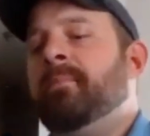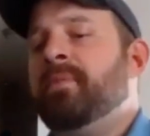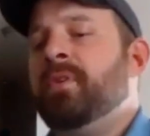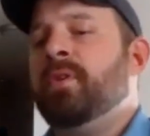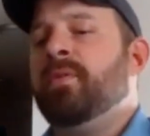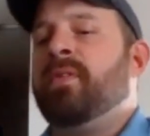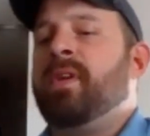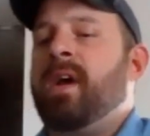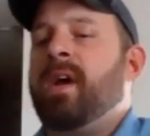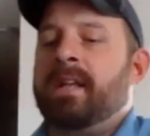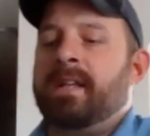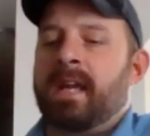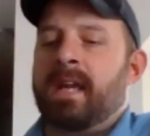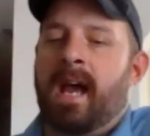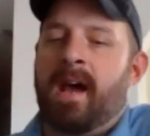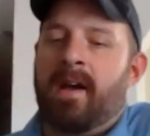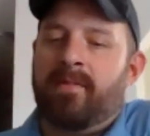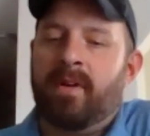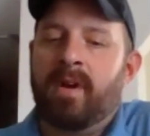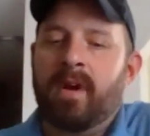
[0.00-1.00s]
You've got to
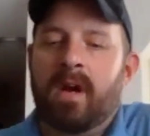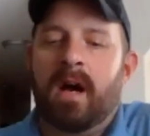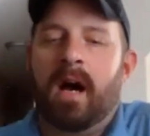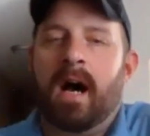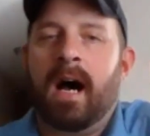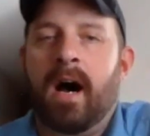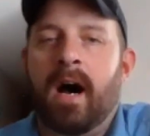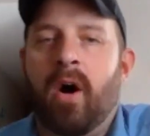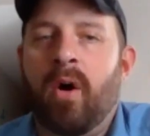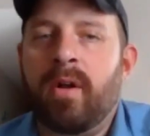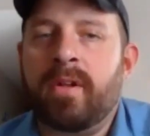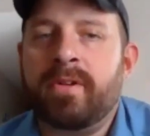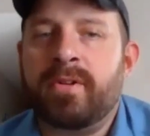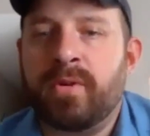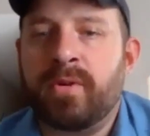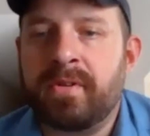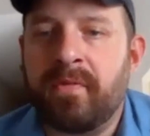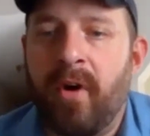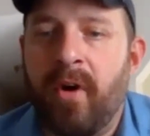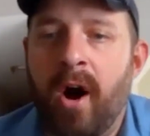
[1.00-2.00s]
have all
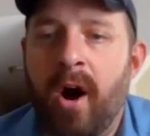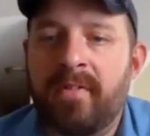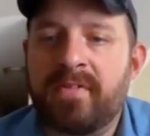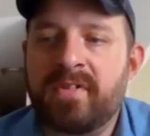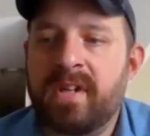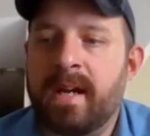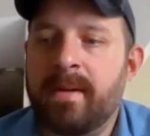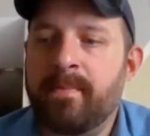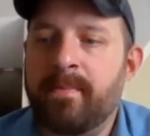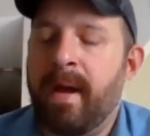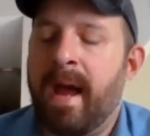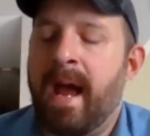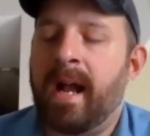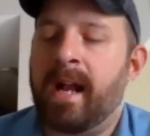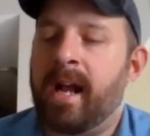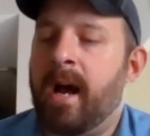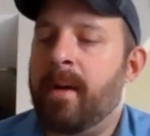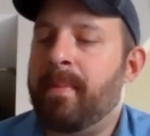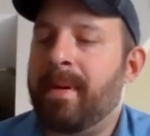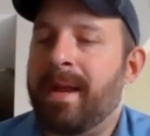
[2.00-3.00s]
sorts of offsite
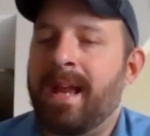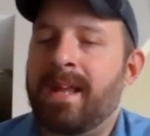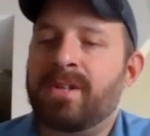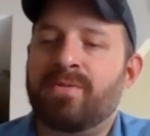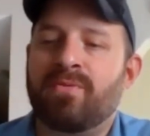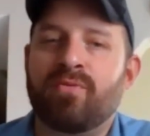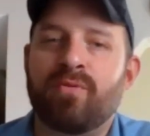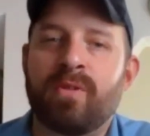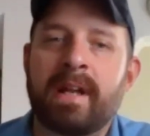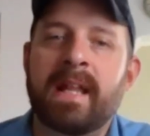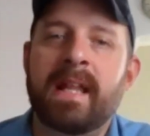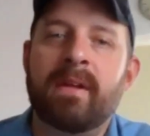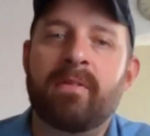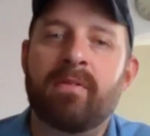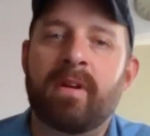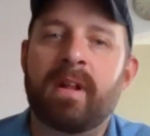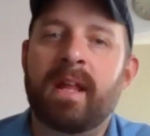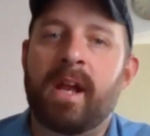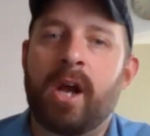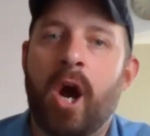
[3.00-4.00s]
backup. It's really,
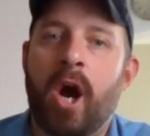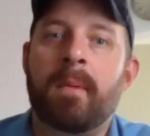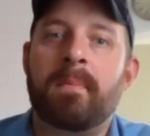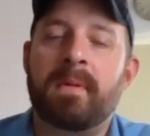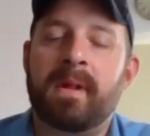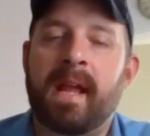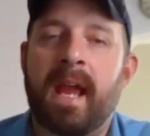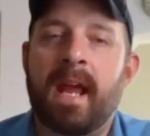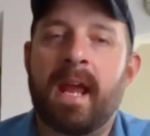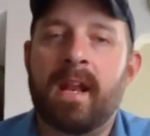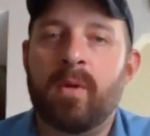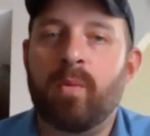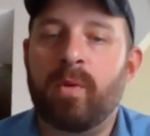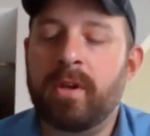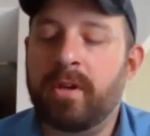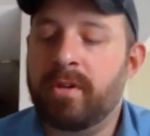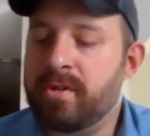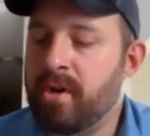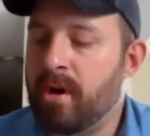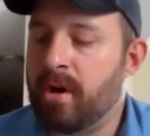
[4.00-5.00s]
really complicated when
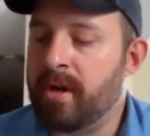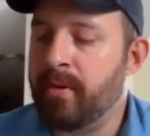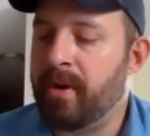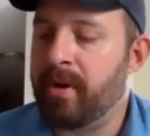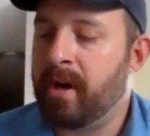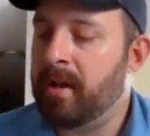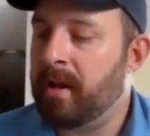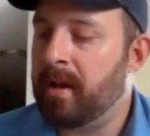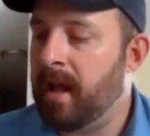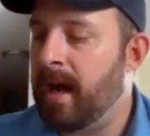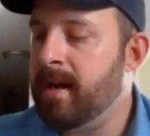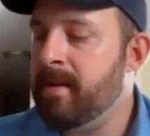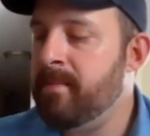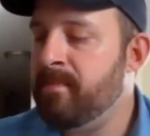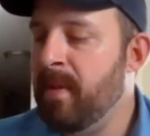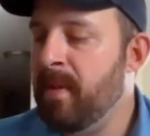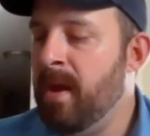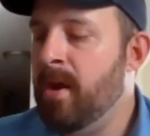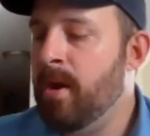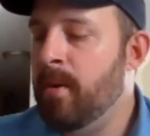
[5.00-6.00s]
you start doing it online.
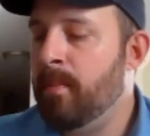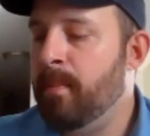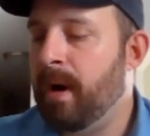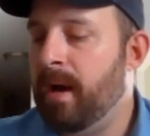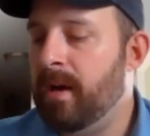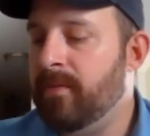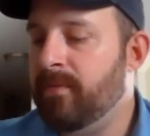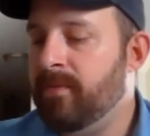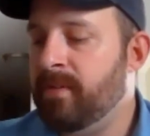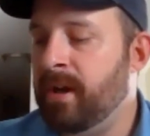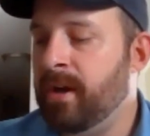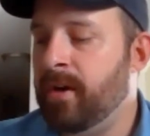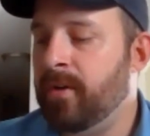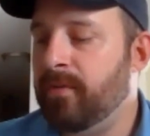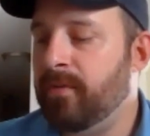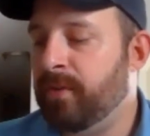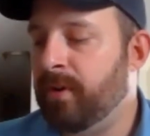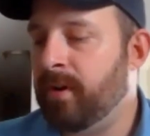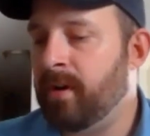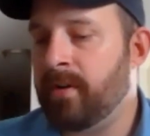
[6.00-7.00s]
But,
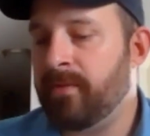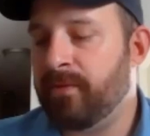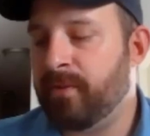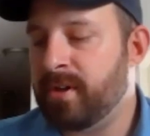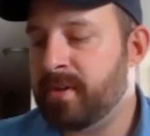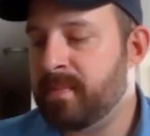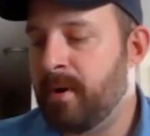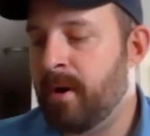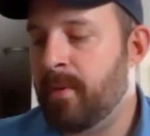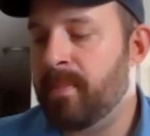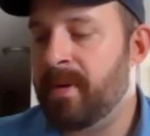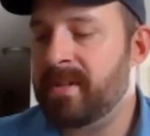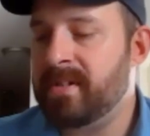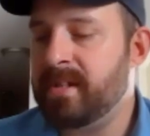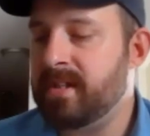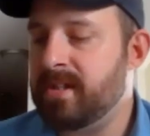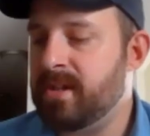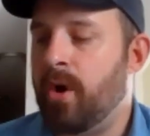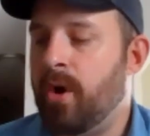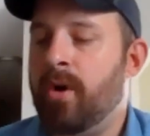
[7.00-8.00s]
for small
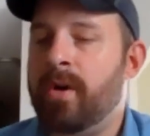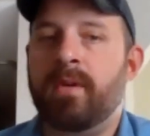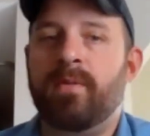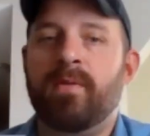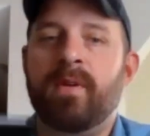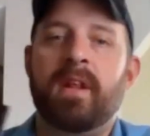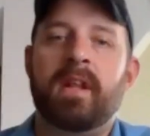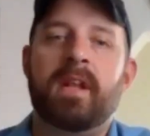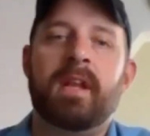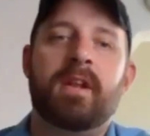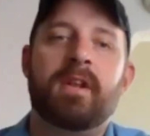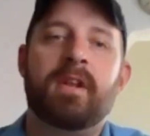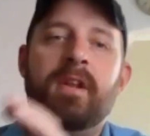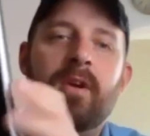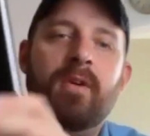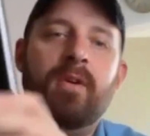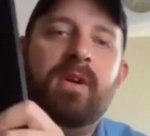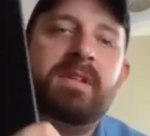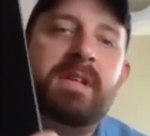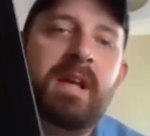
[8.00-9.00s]
business, all you really need to
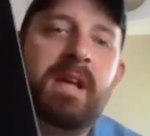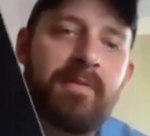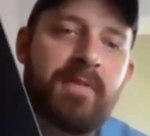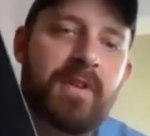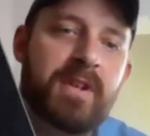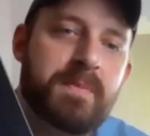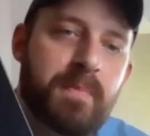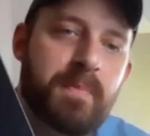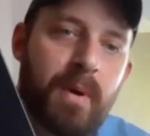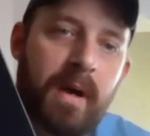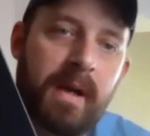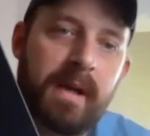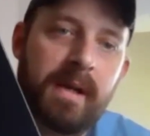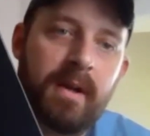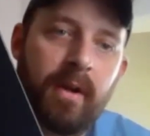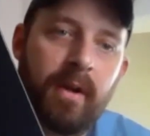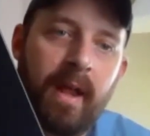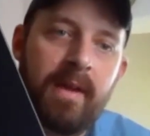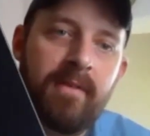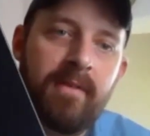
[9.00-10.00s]
do is have this book,
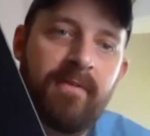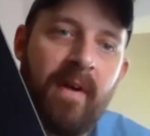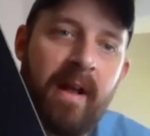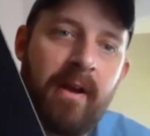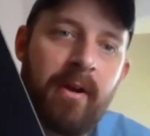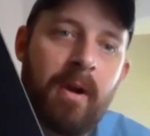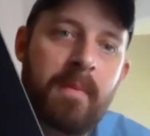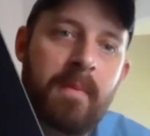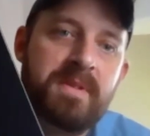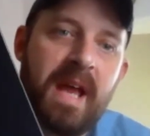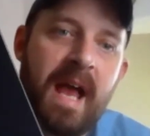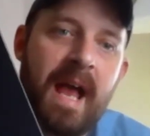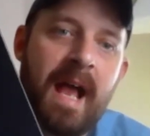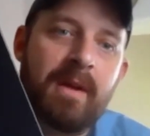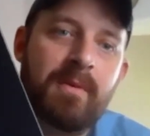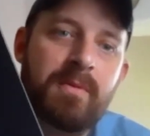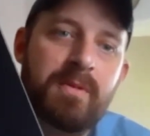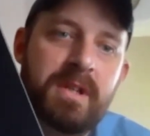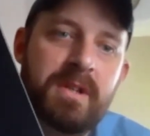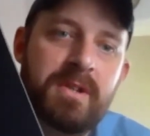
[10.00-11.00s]
okay? Firearms
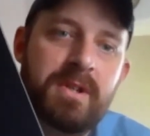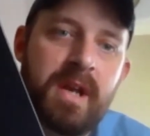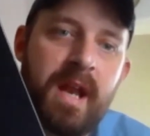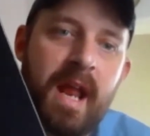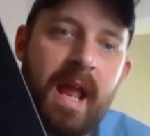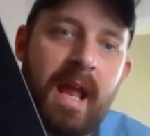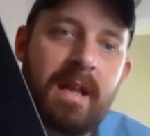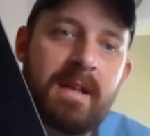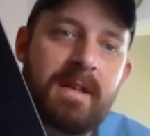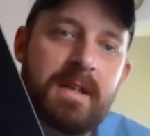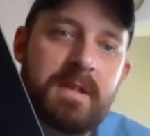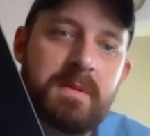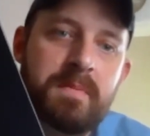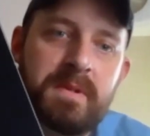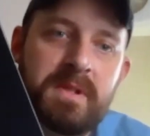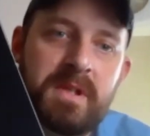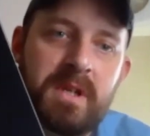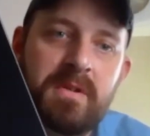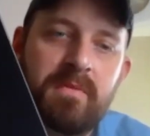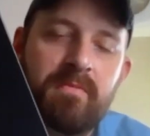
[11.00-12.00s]
Acquisition and
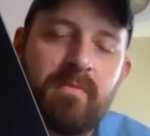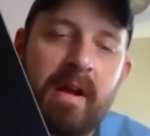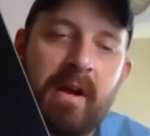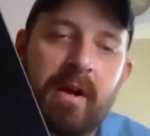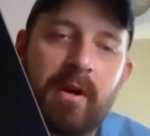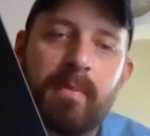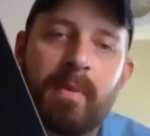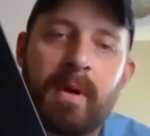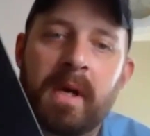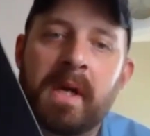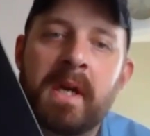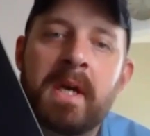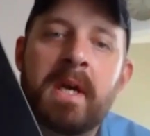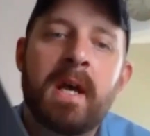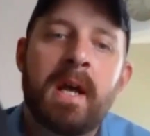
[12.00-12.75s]
Disposition Record Book.